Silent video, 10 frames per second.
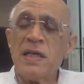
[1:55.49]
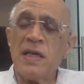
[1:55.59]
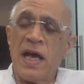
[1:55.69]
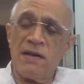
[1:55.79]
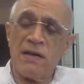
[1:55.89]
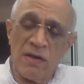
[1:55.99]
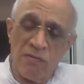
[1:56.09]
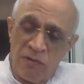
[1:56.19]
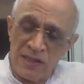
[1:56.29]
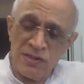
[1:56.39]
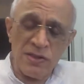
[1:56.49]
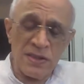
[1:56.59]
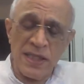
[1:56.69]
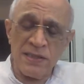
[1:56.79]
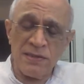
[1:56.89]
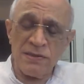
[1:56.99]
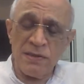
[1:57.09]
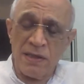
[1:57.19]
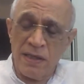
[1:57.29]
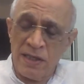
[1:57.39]
And once that is
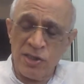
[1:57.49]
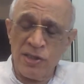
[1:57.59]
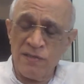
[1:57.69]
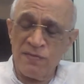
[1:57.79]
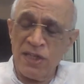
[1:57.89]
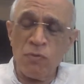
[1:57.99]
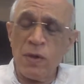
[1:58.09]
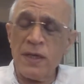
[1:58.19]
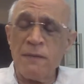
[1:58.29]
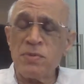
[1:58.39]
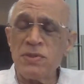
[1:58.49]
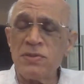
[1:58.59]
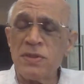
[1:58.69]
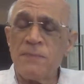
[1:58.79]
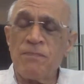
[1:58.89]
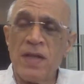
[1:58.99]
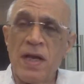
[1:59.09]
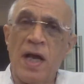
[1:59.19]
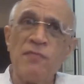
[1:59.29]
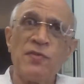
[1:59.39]
achieved, then what happens?
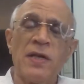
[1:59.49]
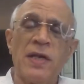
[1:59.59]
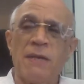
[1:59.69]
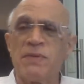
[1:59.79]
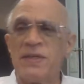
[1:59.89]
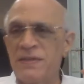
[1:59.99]
I feel happy.